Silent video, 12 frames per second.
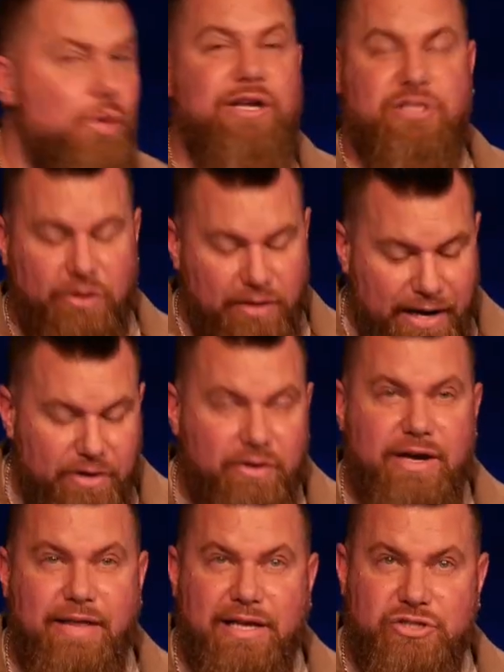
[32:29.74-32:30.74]
22 later.
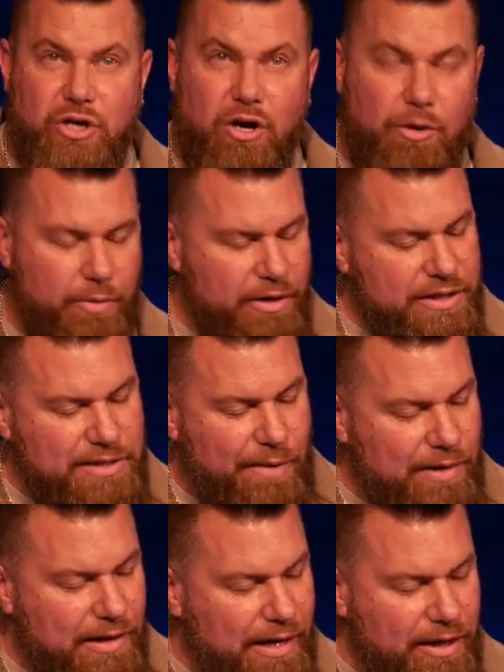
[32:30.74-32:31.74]
Okay, that's your homework because I
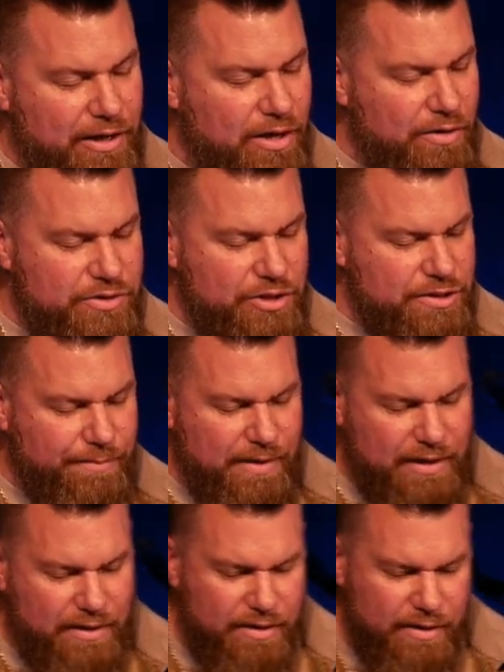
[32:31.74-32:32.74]
want to let you go in just a
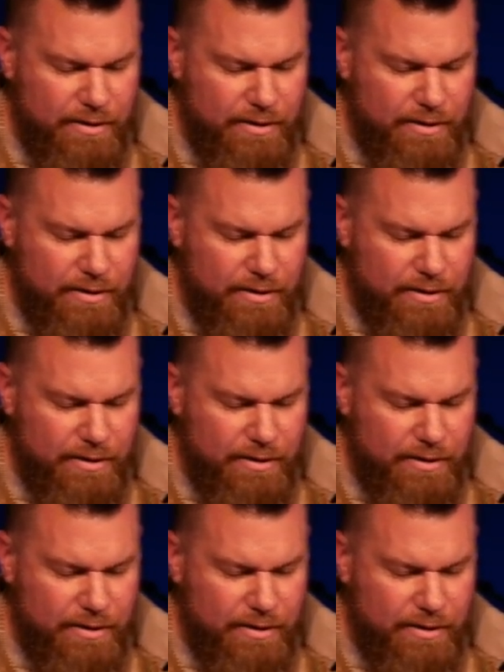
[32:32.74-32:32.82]
minute.